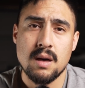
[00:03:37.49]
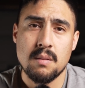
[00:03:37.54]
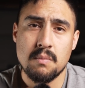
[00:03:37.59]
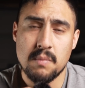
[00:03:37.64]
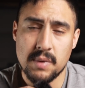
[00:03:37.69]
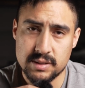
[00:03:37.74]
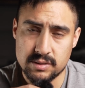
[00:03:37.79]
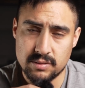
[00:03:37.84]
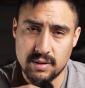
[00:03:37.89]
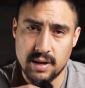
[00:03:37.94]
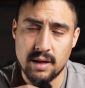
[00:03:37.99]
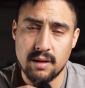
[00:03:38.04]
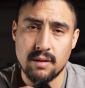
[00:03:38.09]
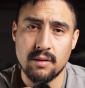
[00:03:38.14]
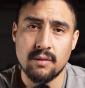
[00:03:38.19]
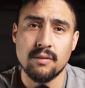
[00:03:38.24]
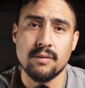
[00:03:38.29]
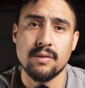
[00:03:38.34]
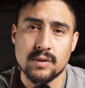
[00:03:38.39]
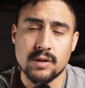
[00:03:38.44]
mental
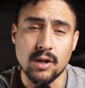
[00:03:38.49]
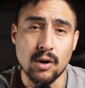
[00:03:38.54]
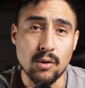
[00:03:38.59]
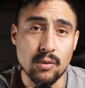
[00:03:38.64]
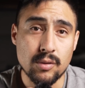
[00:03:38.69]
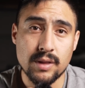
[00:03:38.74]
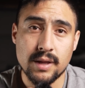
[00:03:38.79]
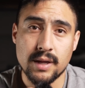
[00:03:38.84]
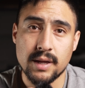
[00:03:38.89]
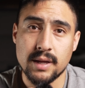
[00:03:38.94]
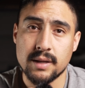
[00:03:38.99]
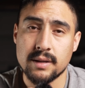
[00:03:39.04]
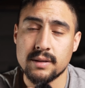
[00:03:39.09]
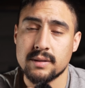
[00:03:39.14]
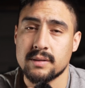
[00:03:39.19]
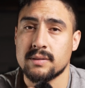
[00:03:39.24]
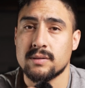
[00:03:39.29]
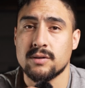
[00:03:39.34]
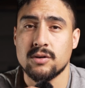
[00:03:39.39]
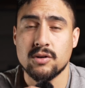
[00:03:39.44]
health, clothing,
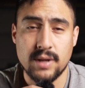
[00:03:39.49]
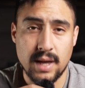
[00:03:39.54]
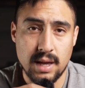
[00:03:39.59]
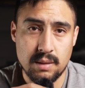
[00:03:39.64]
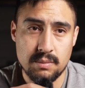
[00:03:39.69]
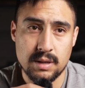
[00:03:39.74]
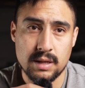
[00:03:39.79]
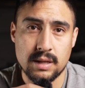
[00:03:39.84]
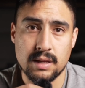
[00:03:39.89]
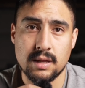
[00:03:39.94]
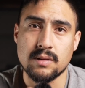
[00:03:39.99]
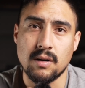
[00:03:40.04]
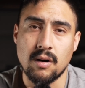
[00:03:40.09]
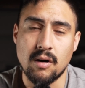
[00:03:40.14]
you name it,